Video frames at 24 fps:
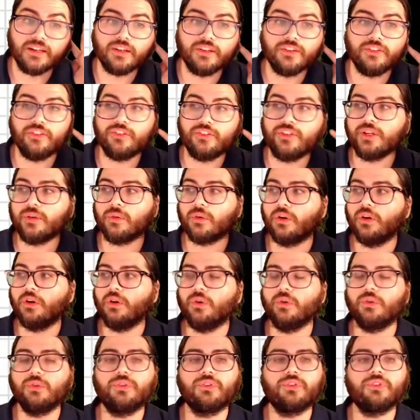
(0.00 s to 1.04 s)

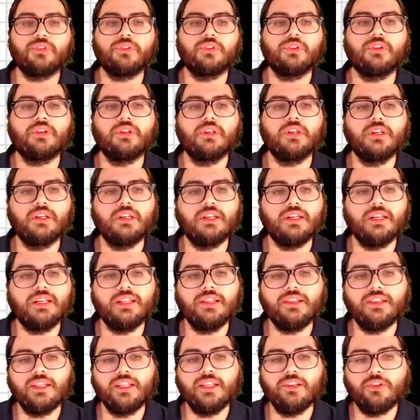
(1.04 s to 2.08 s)
zeros in
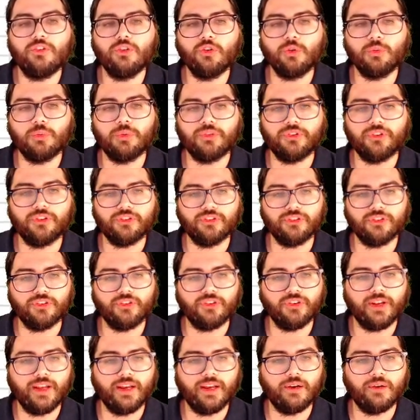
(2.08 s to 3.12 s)
these two positions
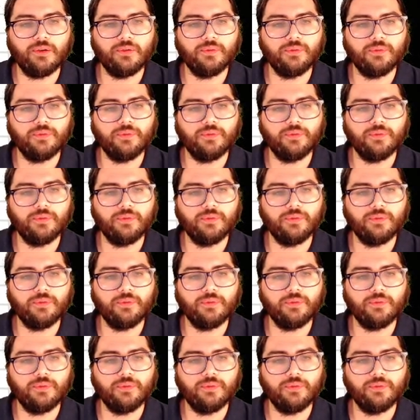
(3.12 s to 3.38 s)
now.